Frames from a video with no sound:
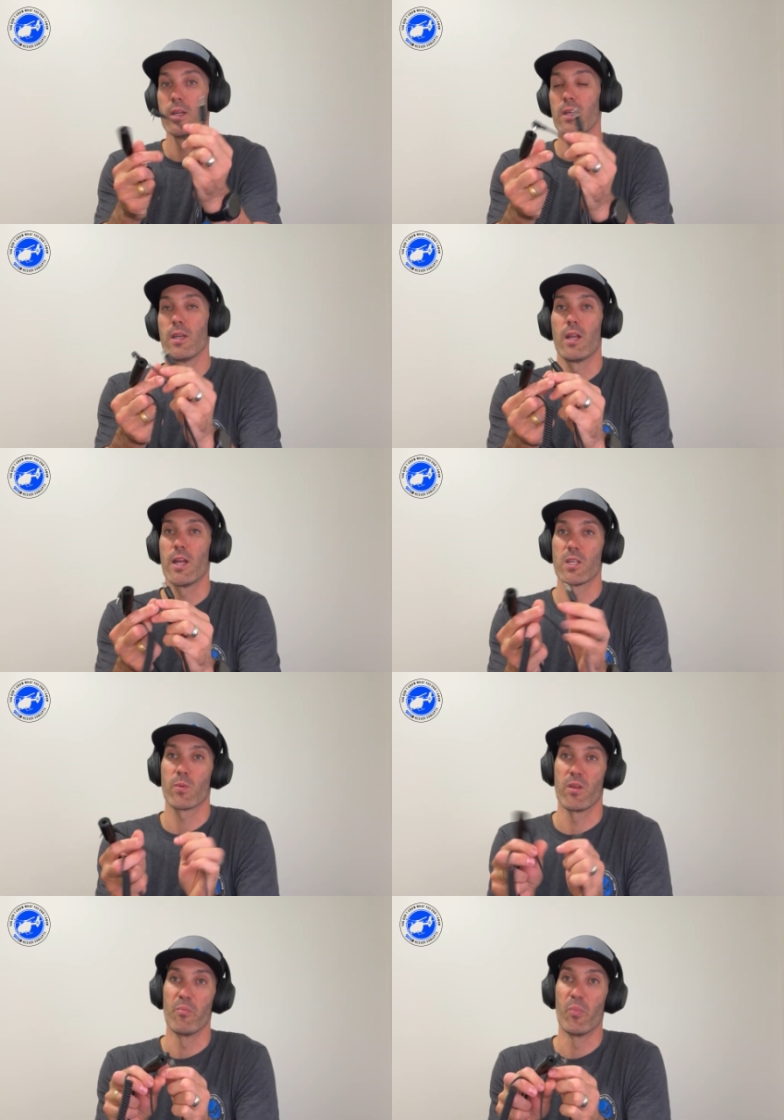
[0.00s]
And I just
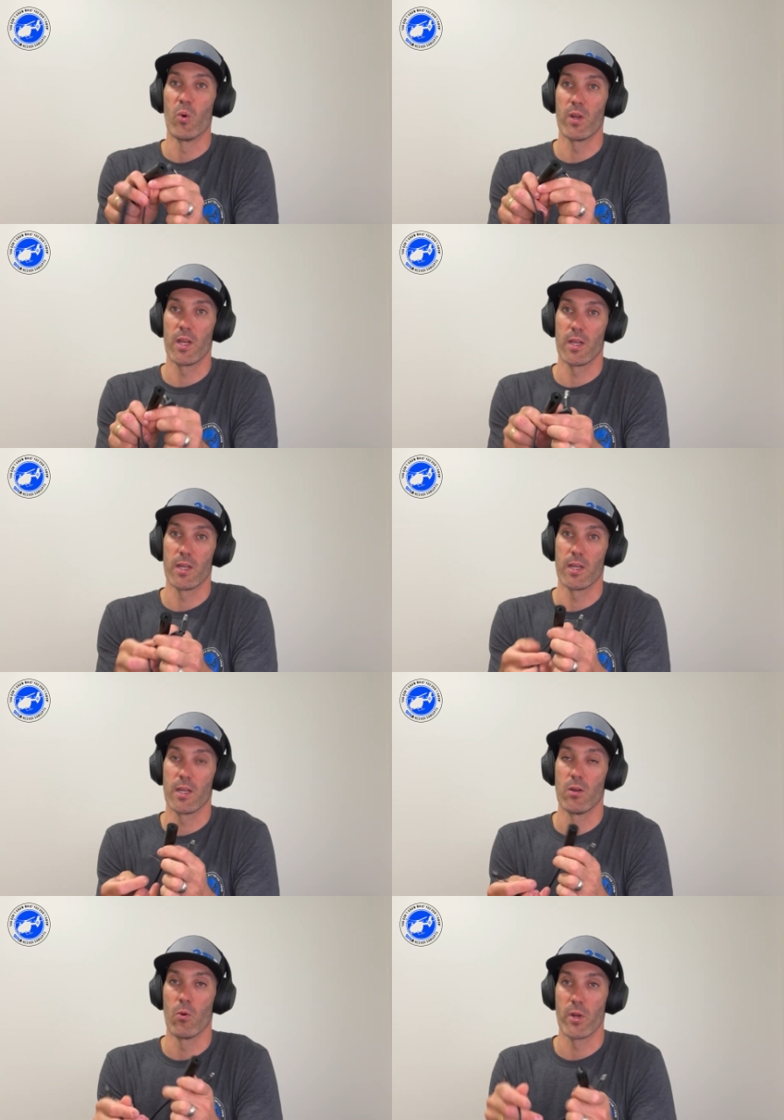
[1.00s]
went and bought
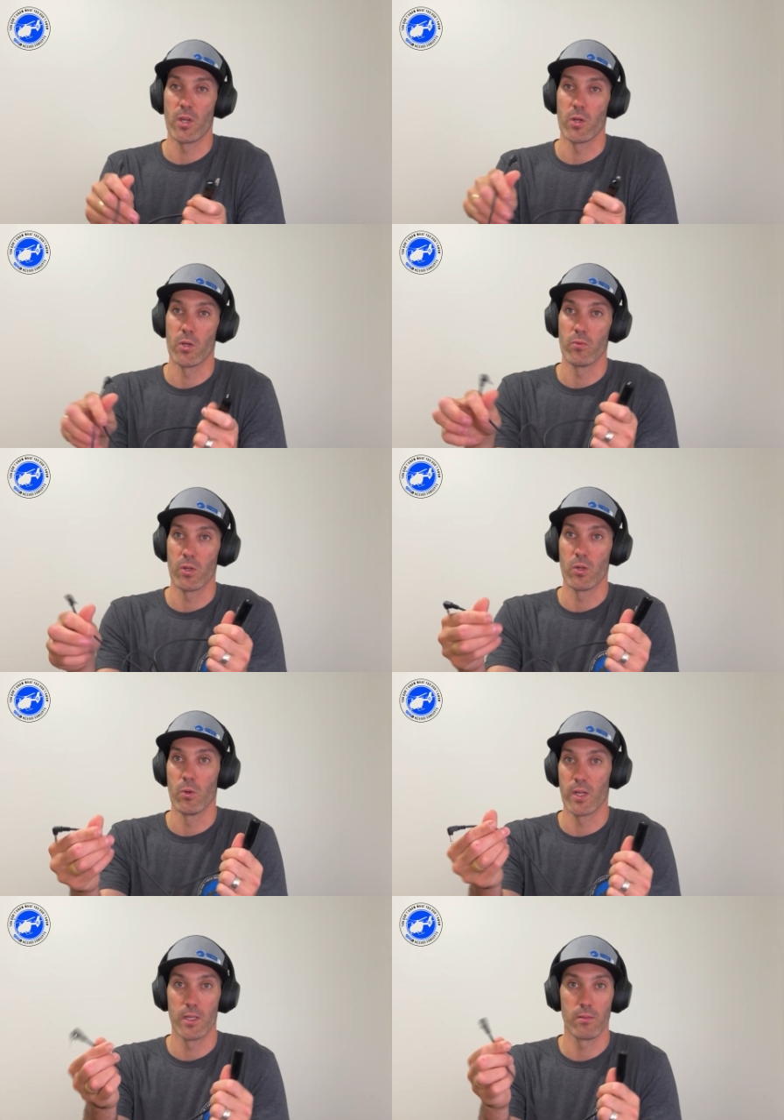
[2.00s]
an audio
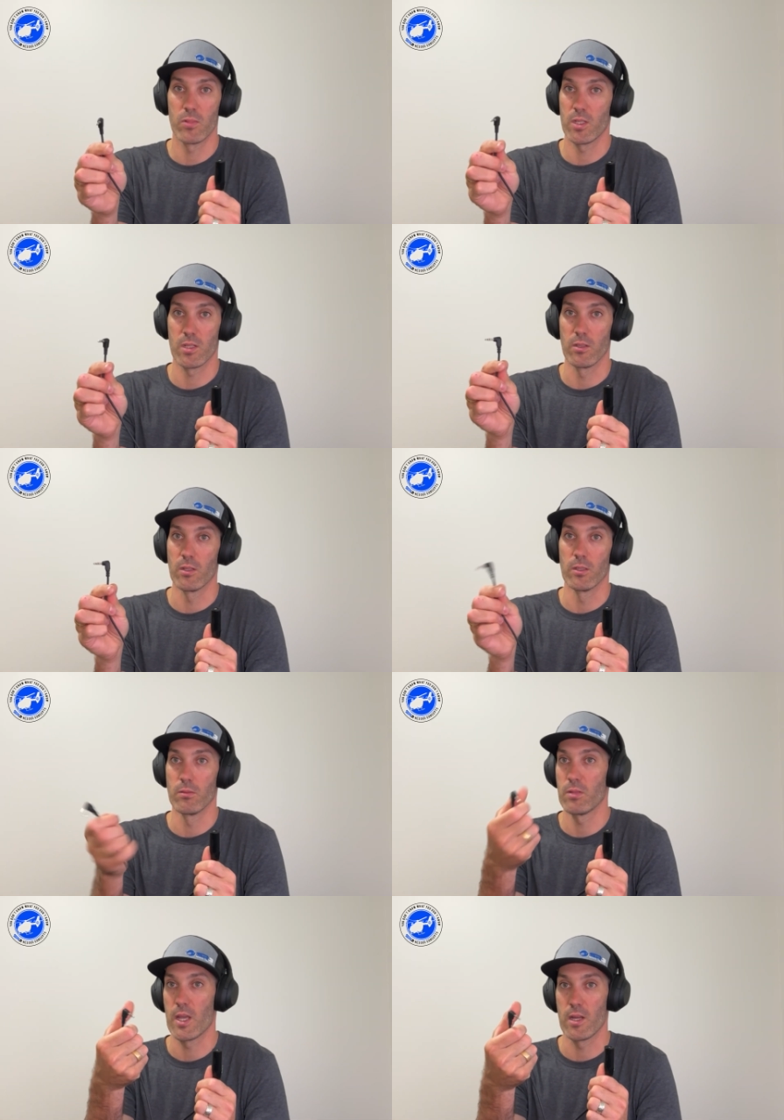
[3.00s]
recorder, just a little
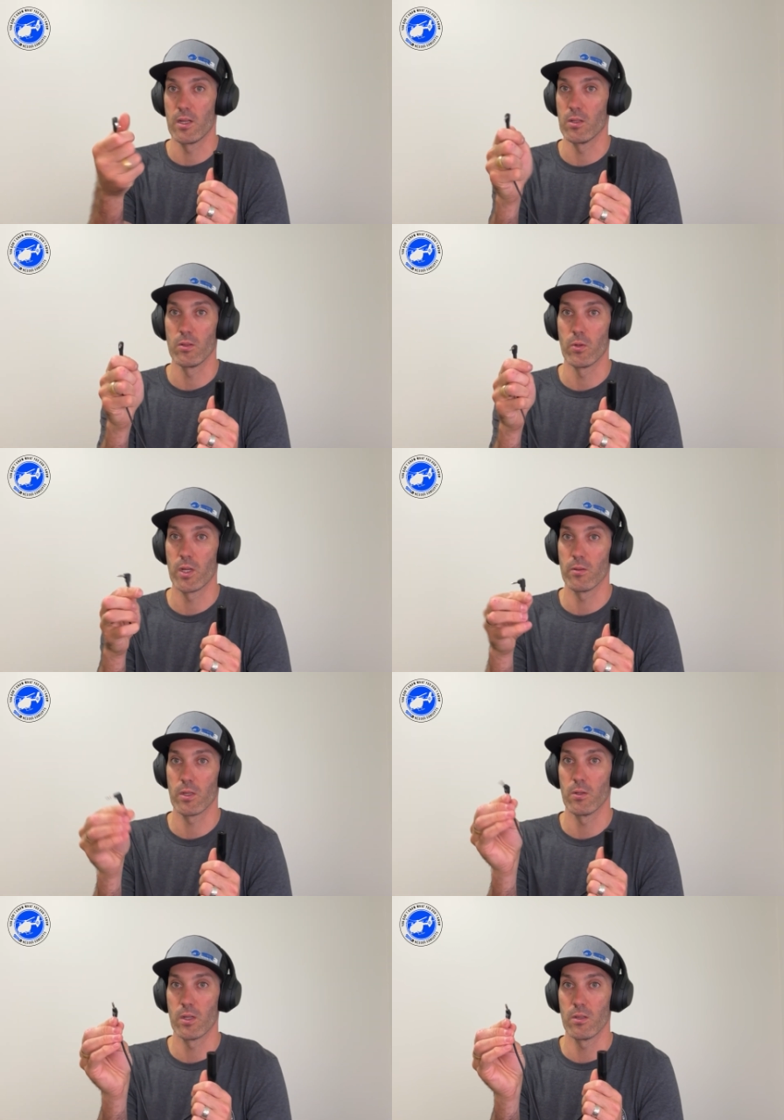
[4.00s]
handheld audio
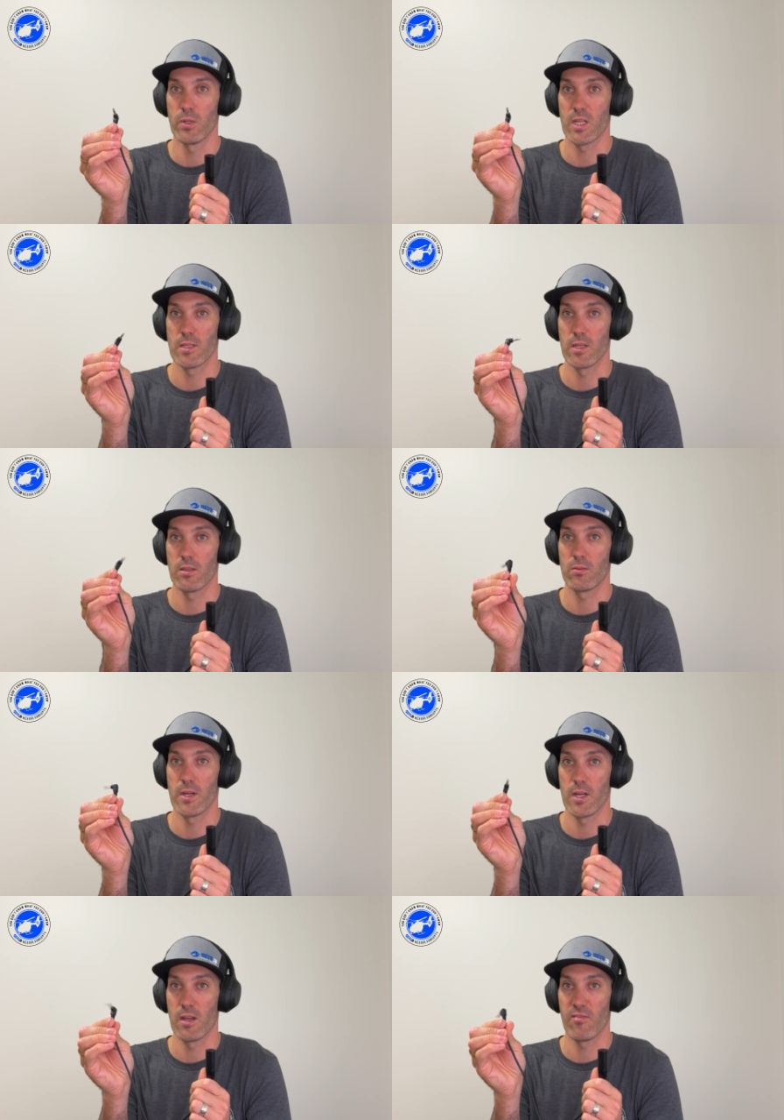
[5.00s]
recorder, which has a
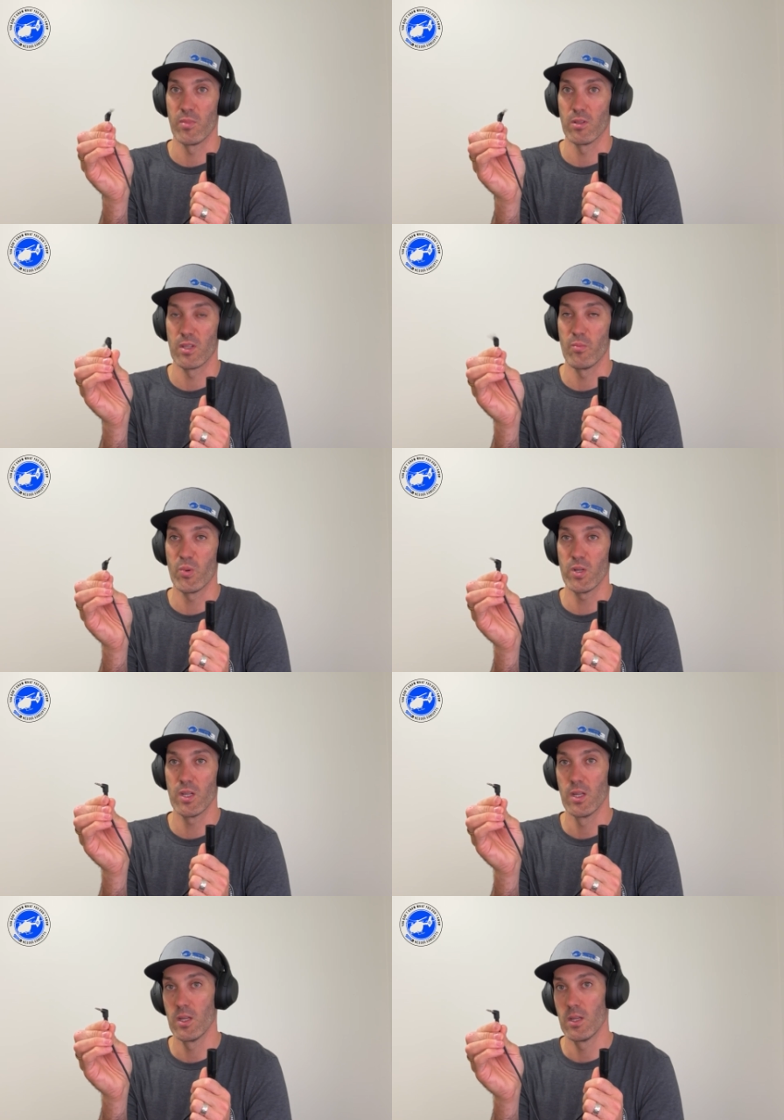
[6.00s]
3.5mm input,
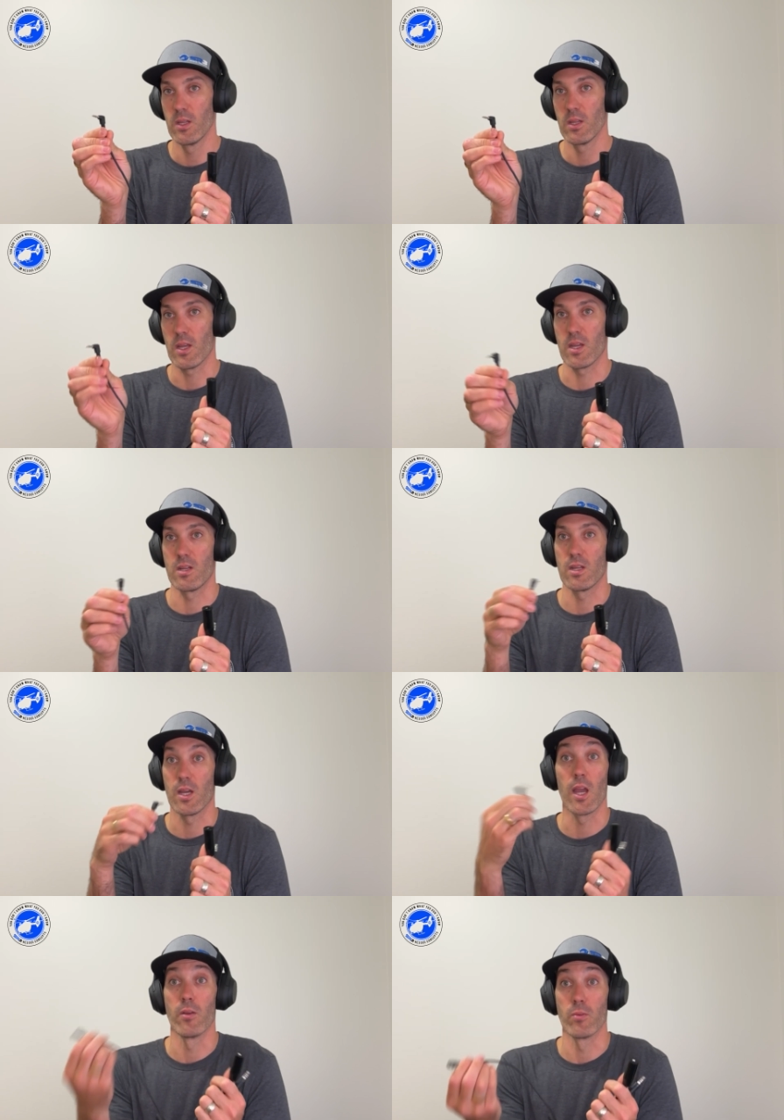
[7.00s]

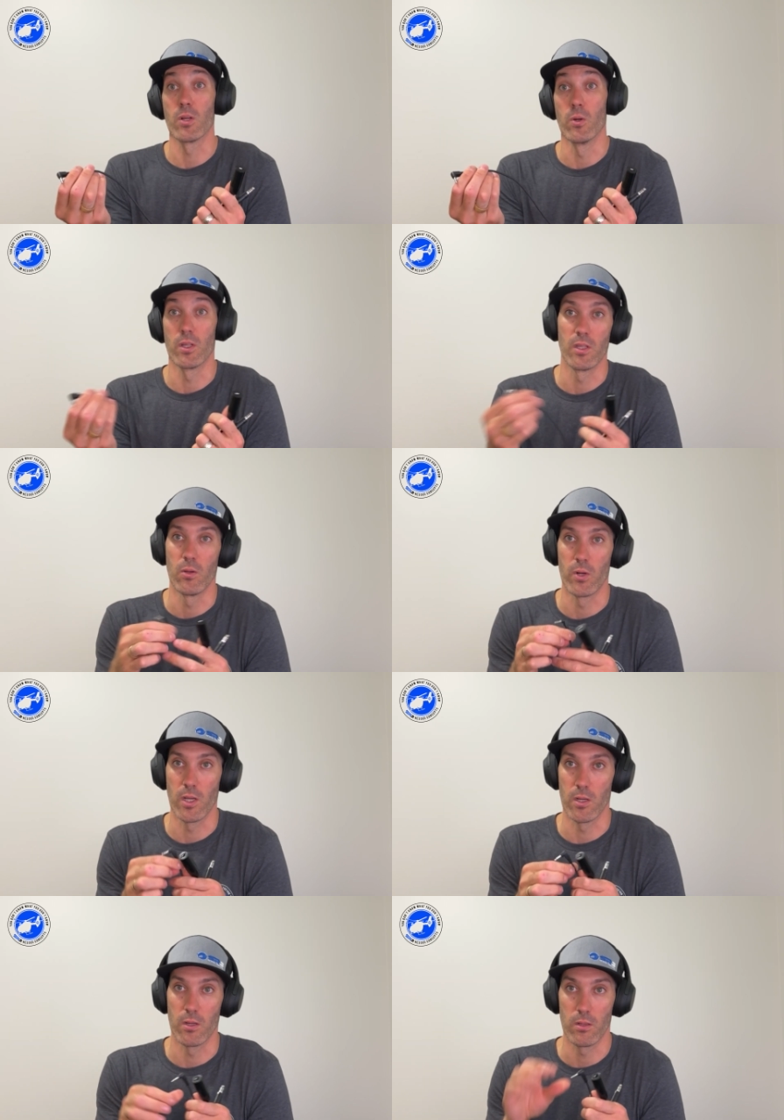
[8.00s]
and recorded the
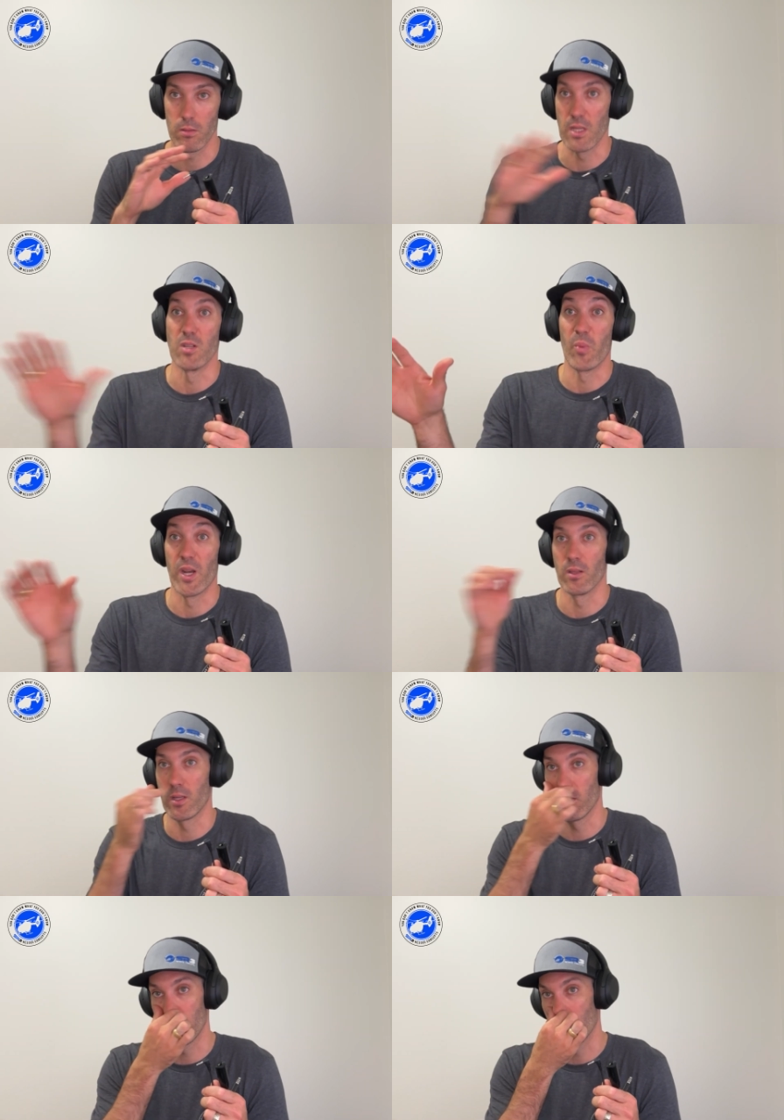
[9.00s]
audio independently
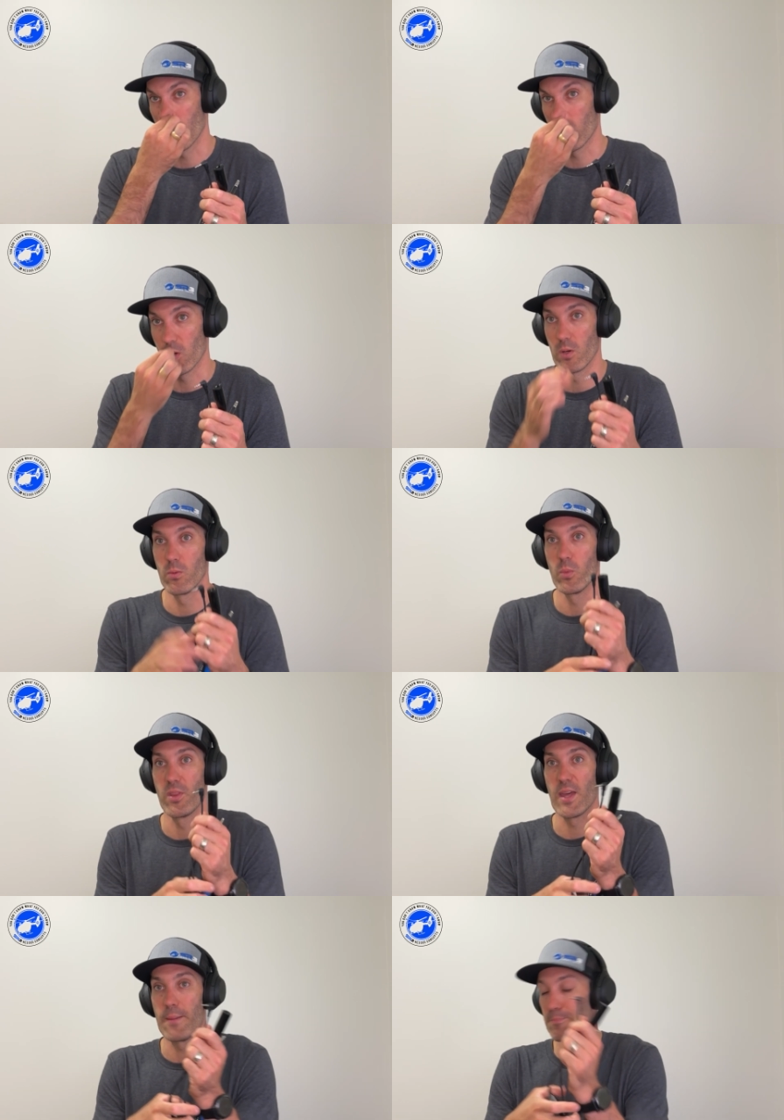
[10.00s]
of the GoPro with that